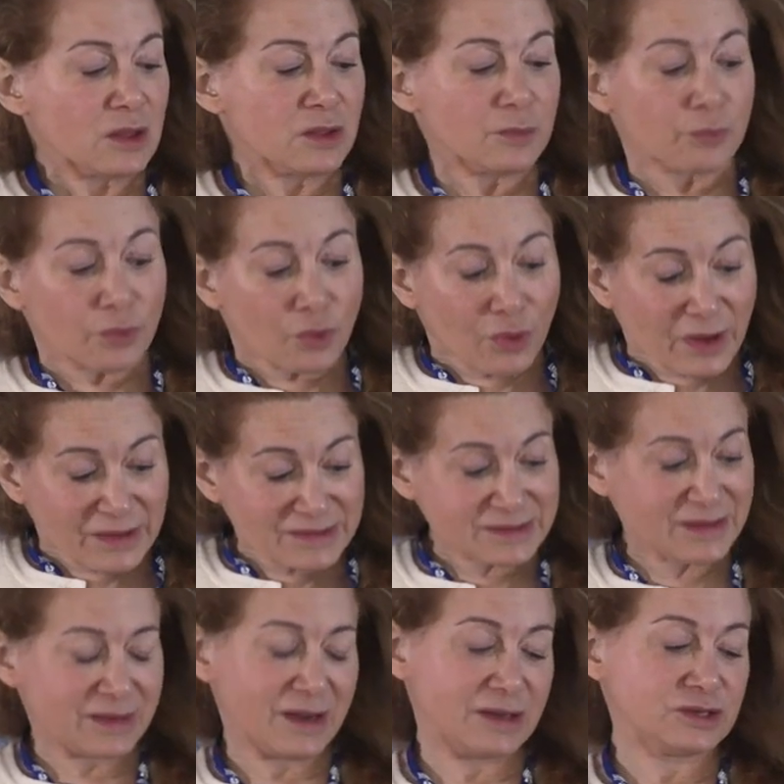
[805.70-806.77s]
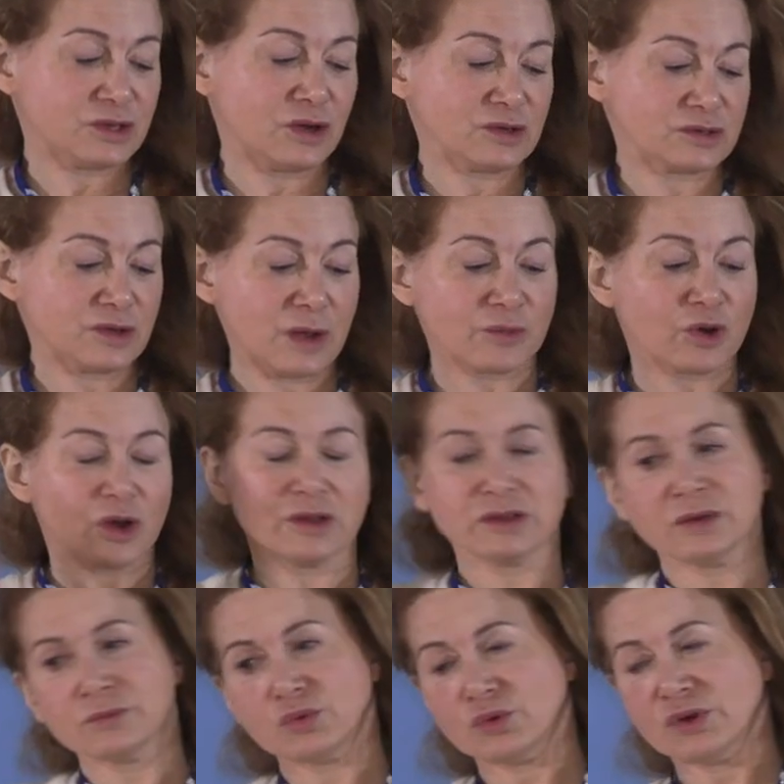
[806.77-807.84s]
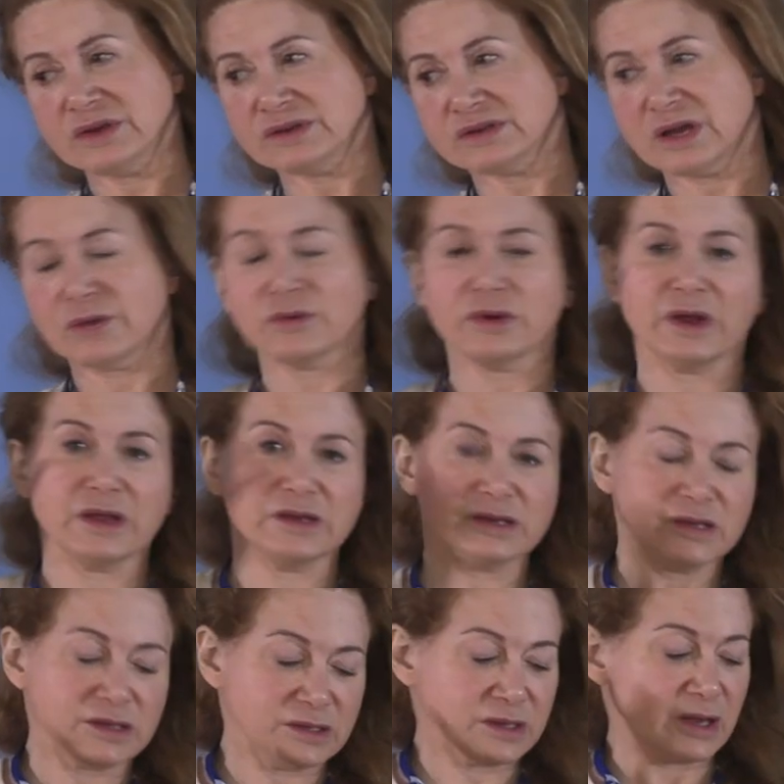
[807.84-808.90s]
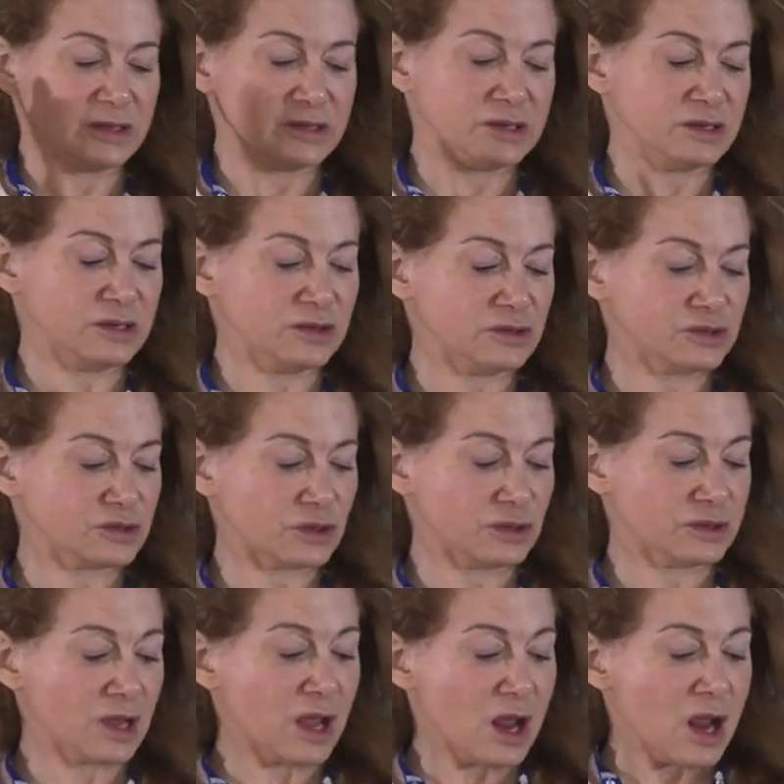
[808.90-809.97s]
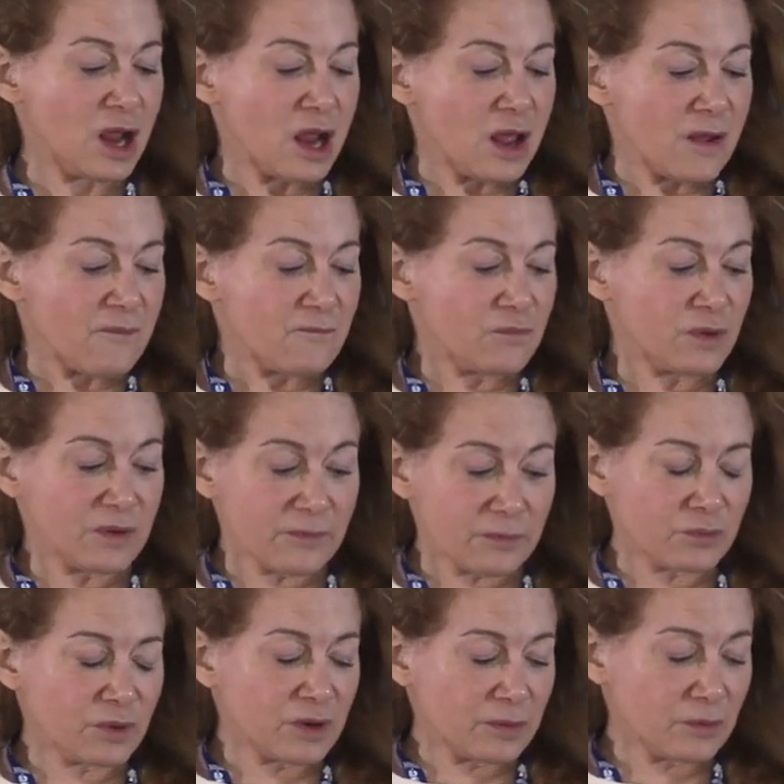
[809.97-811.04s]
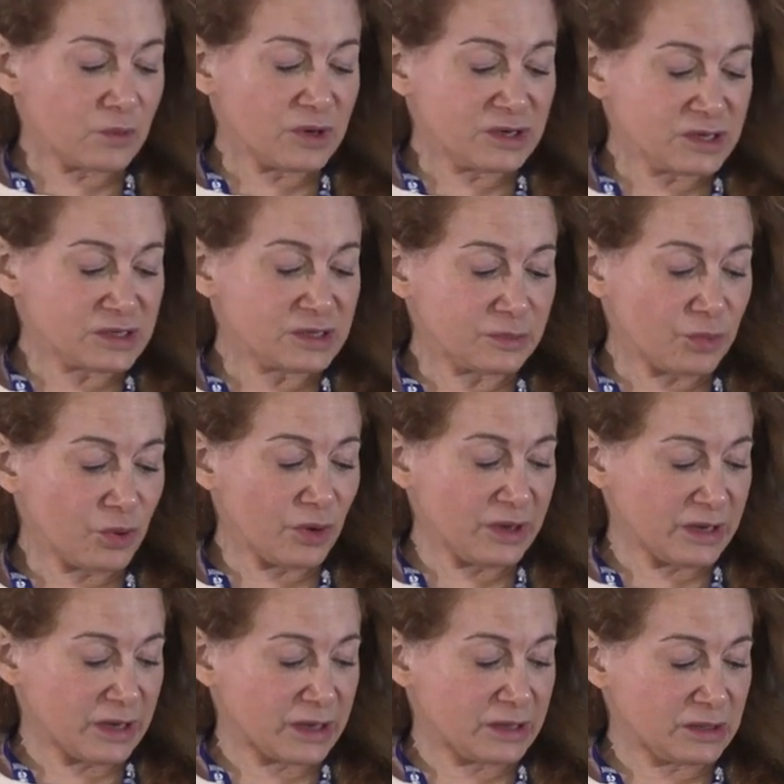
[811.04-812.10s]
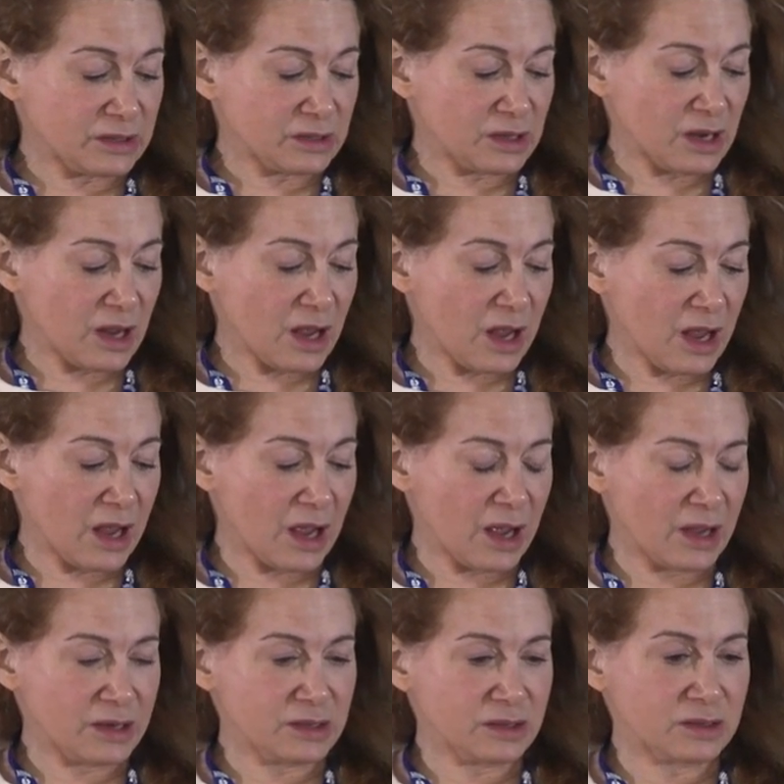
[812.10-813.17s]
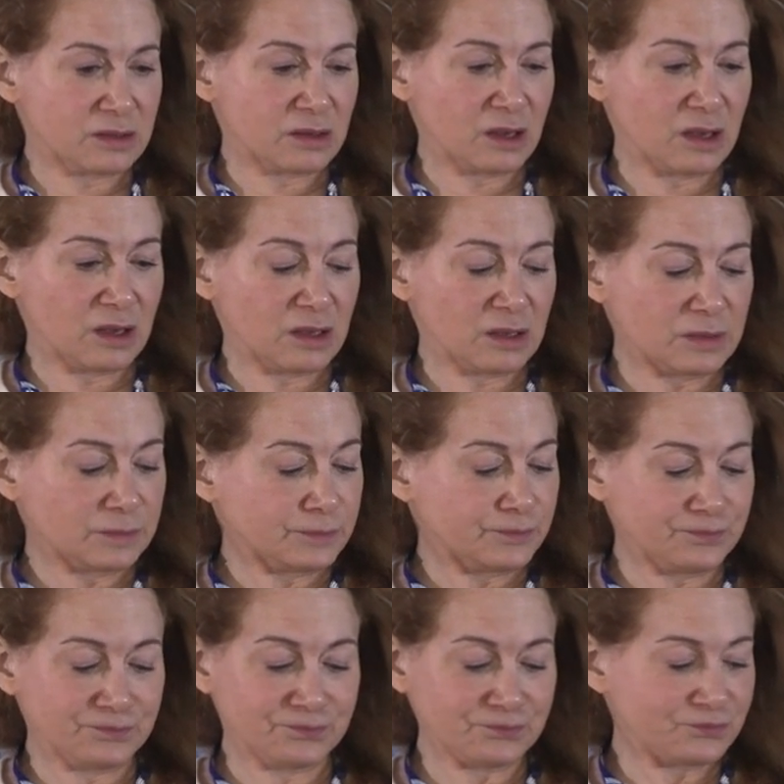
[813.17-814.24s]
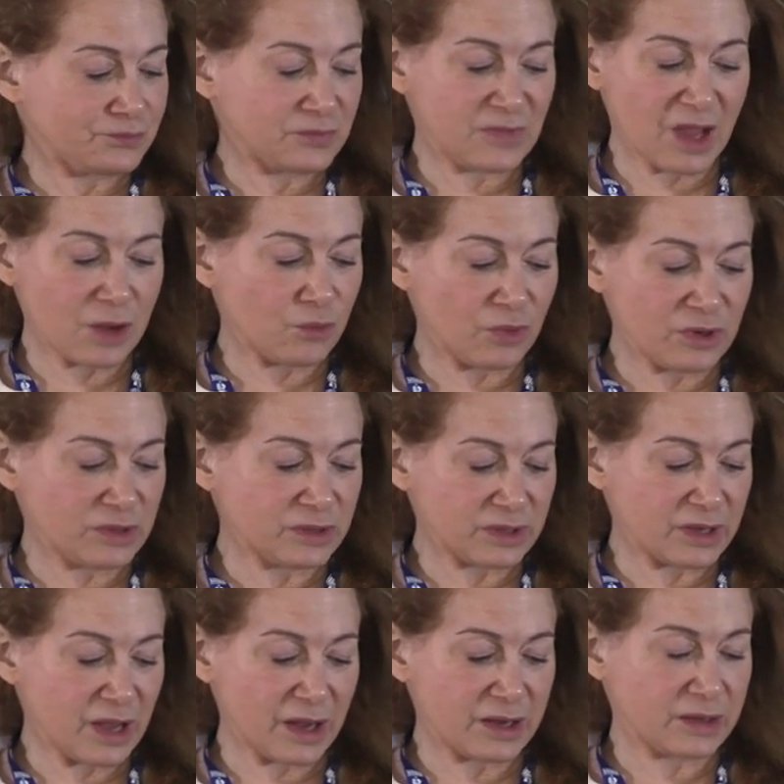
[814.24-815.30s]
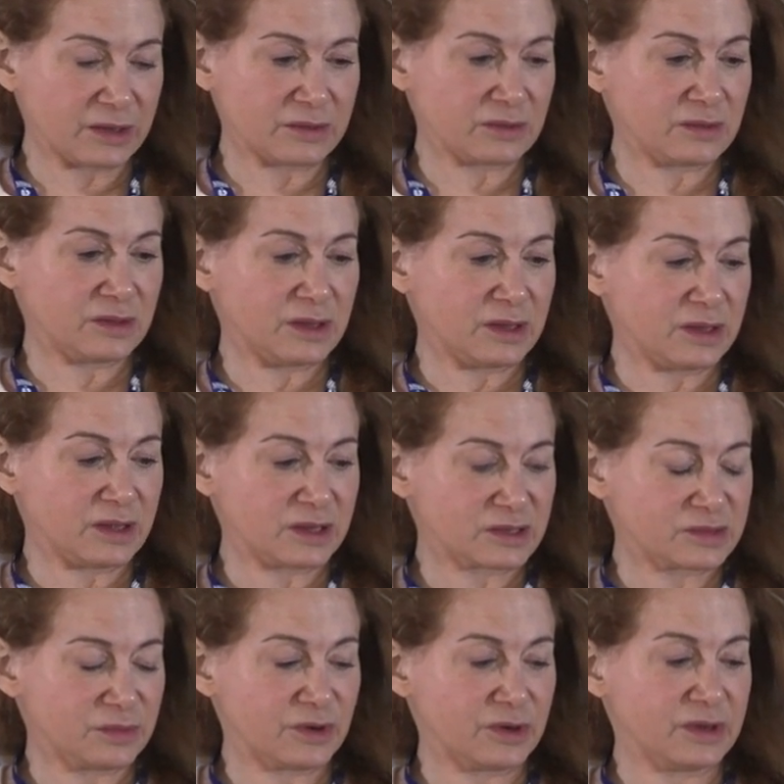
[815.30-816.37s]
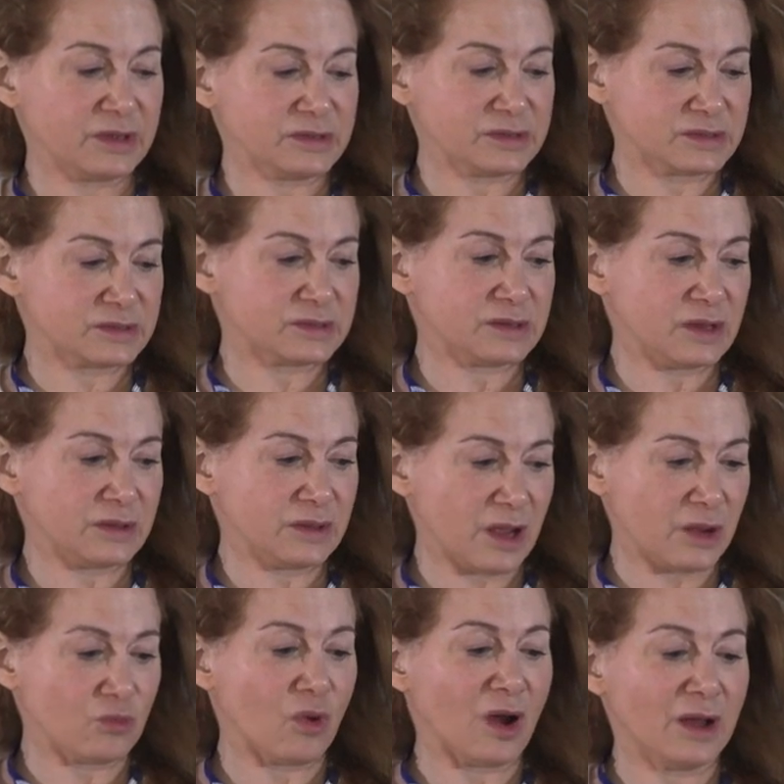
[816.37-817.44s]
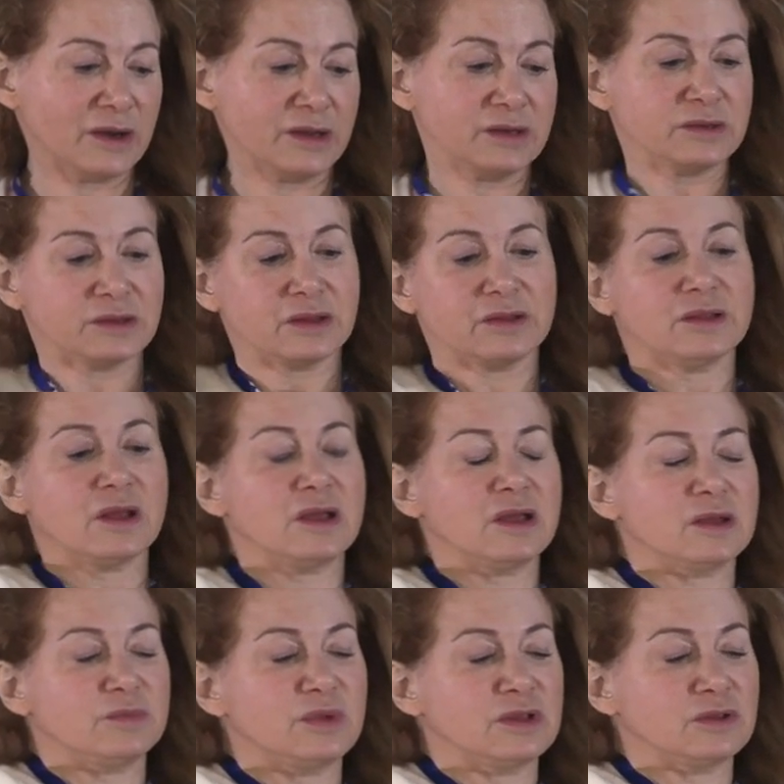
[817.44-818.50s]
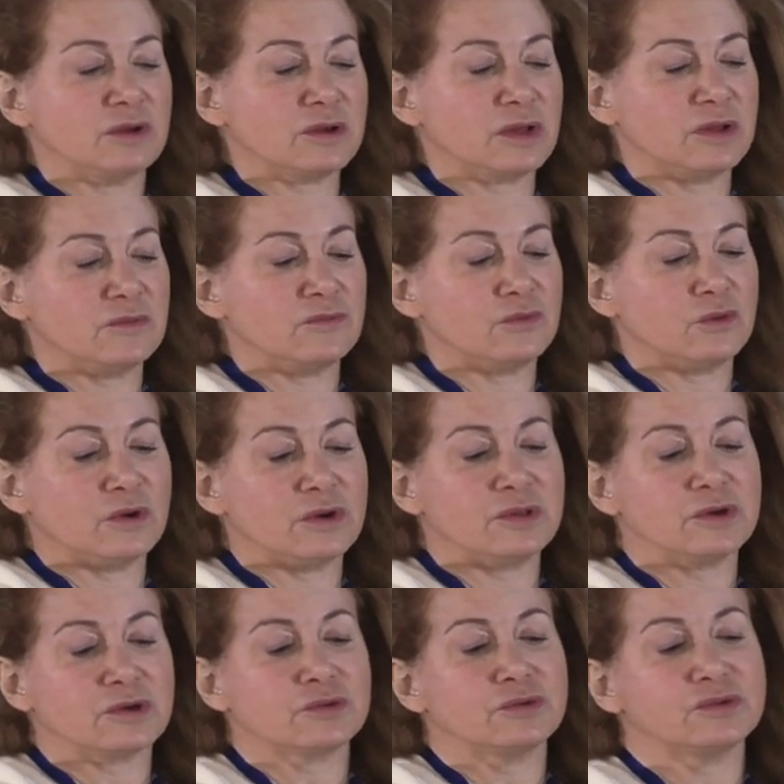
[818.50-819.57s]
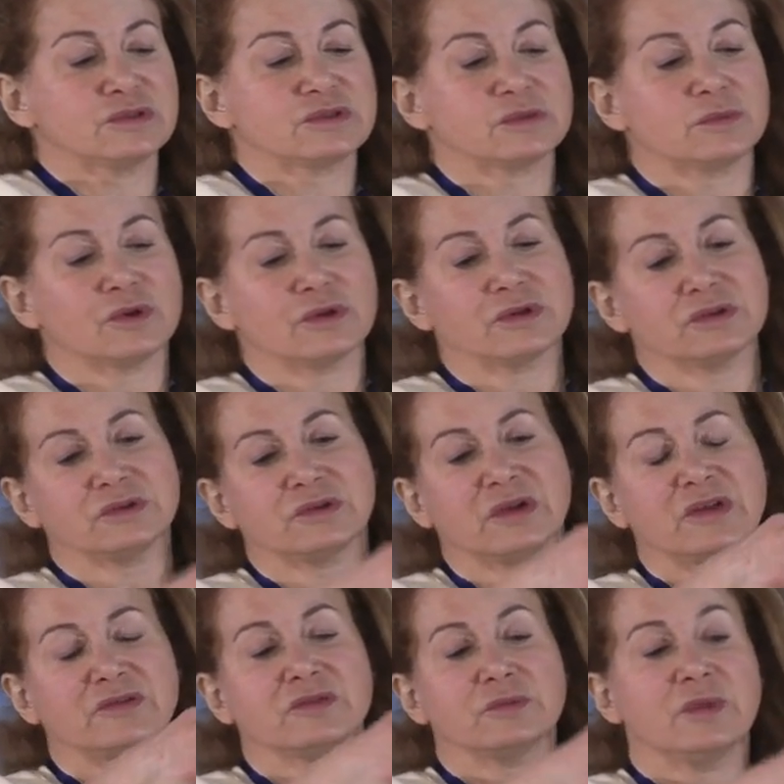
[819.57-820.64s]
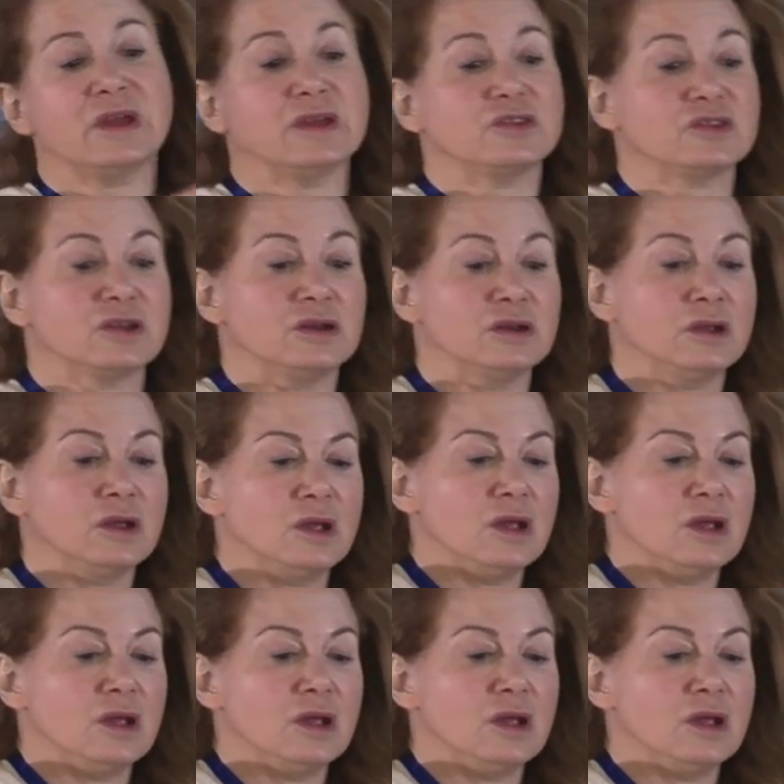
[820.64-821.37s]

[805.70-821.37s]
the boys that I talked to, I'm calling them boys, they were 18, 19 years old, were disappointed. And they weren't getting the experience that they wanted, that they had been looking for, the crucible, the transformation,